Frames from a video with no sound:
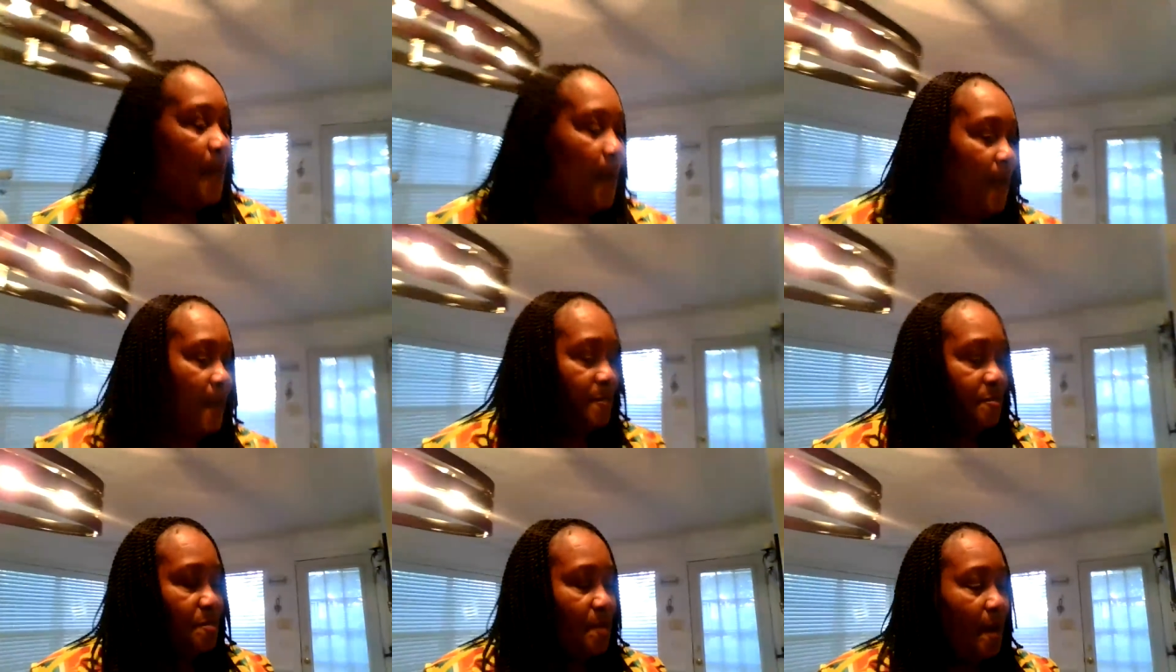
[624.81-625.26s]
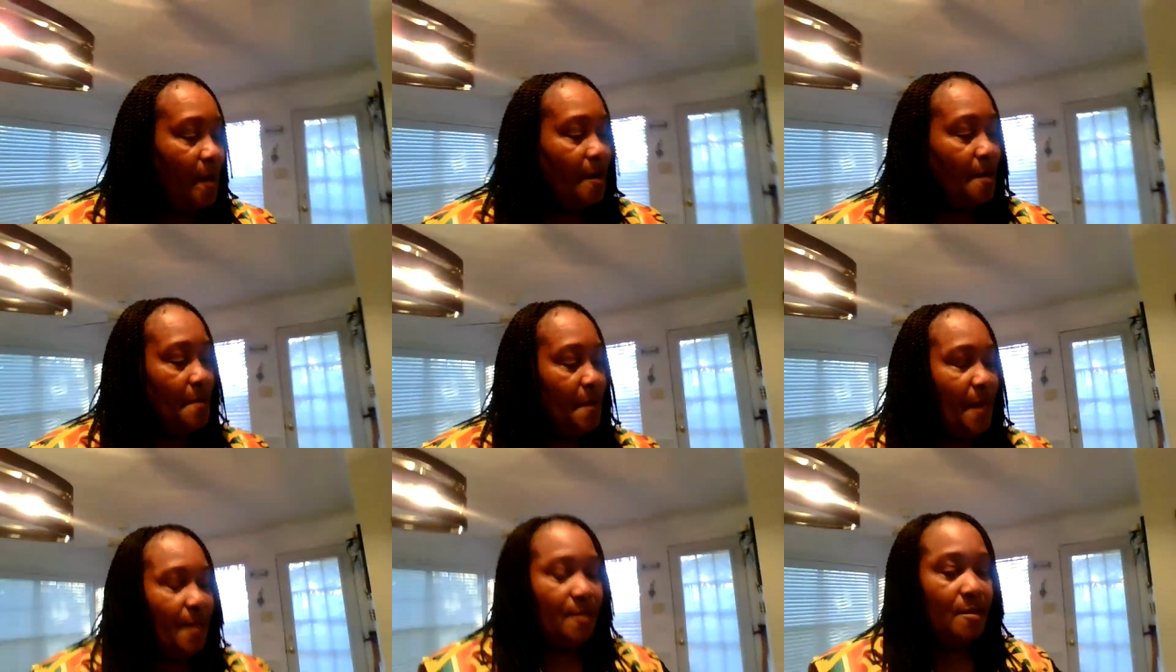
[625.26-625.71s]
I
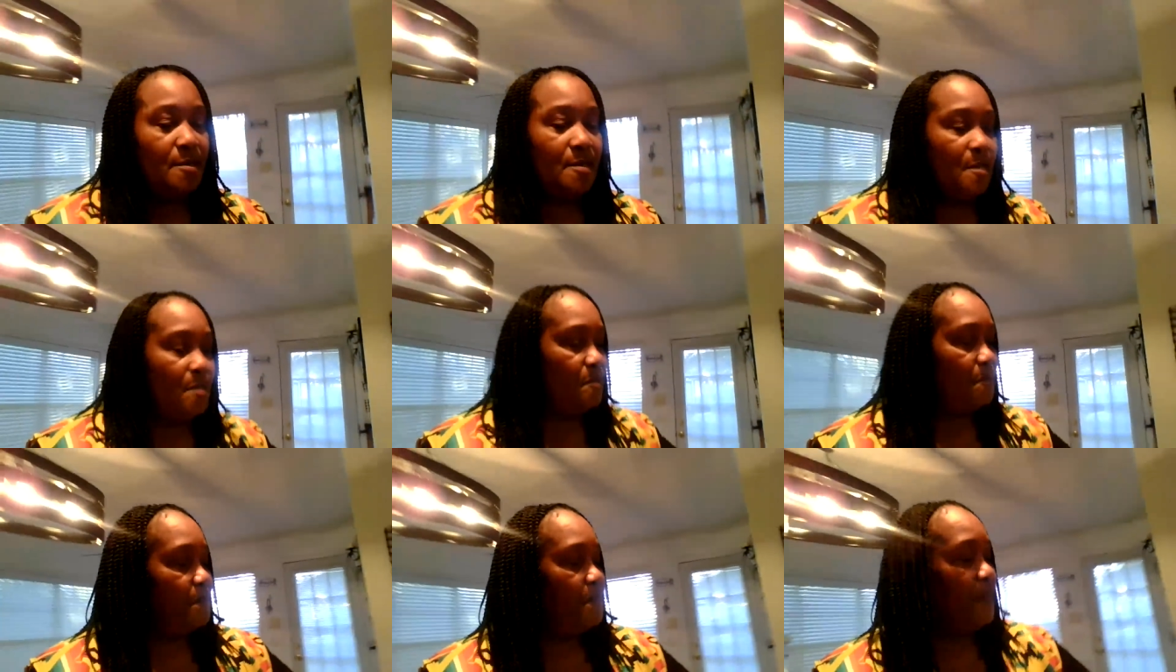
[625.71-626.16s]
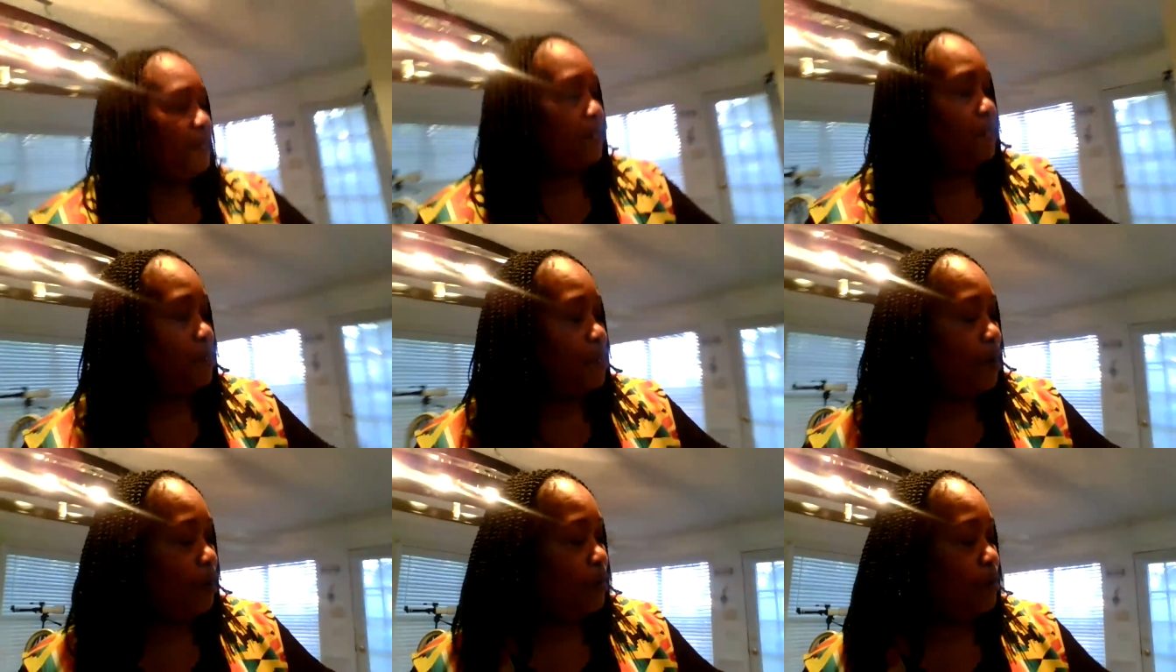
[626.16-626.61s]
started making these
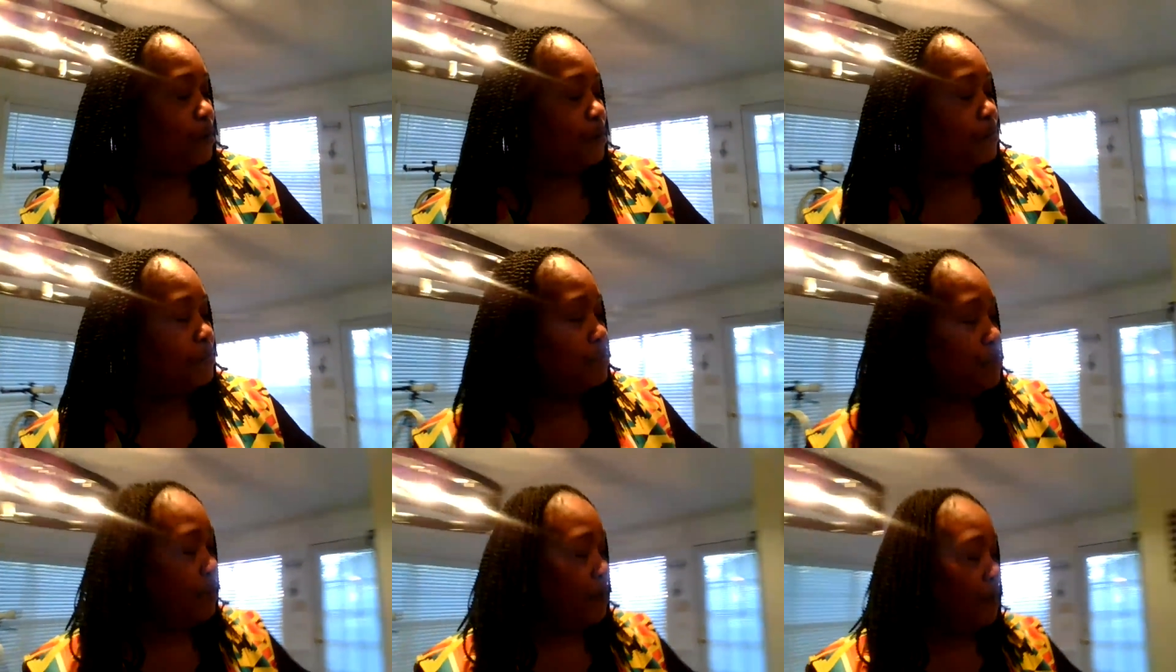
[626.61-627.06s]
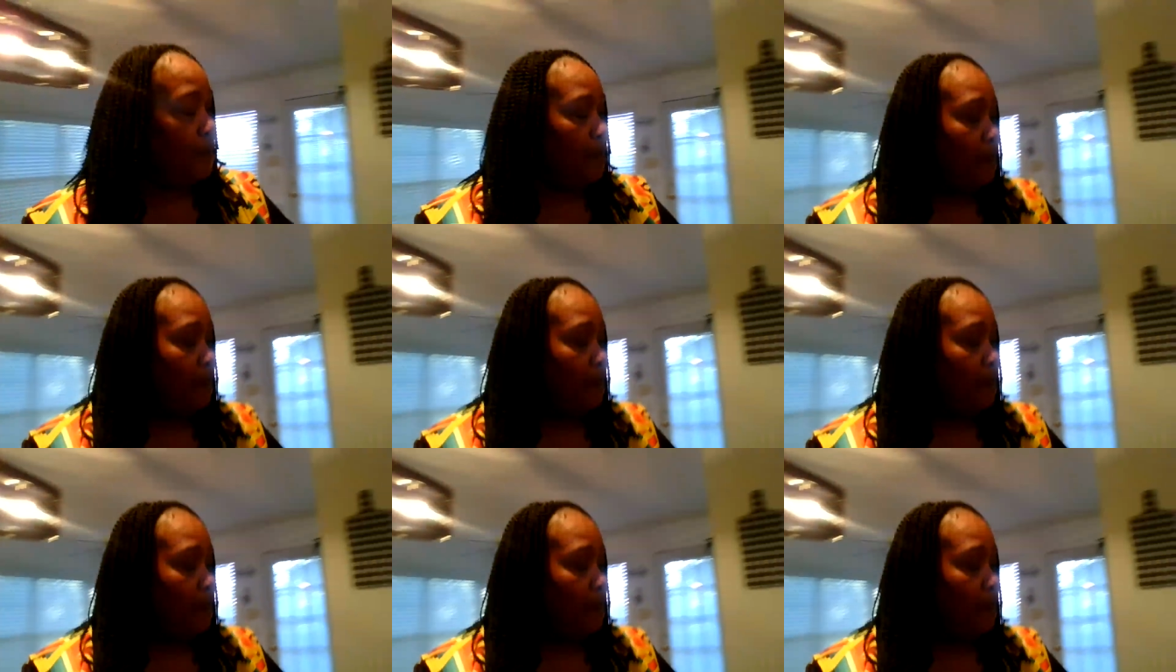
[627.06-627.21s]
videos